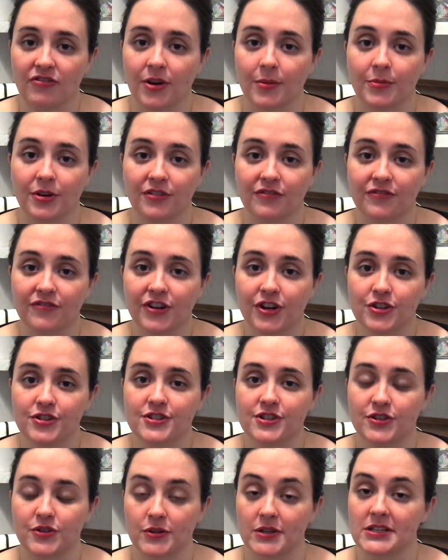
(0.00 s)
from your
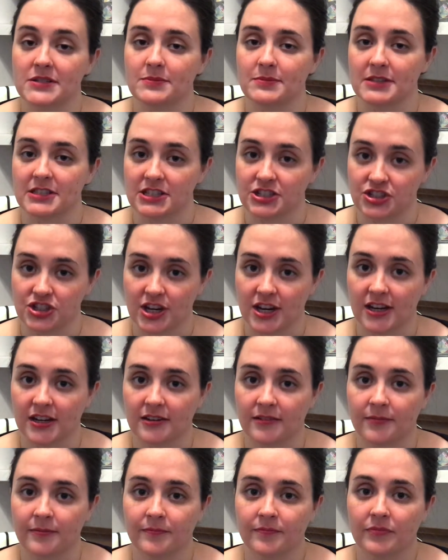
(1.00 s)
first choice
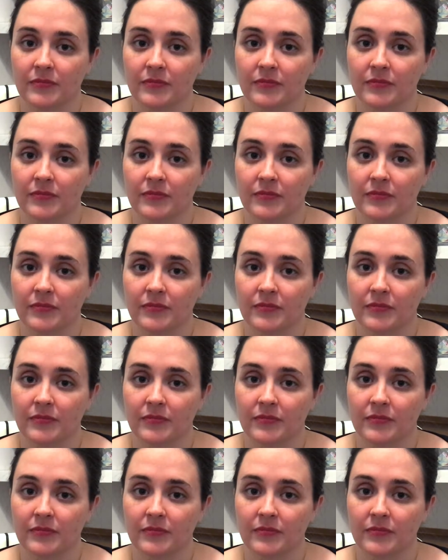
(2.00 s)
physician.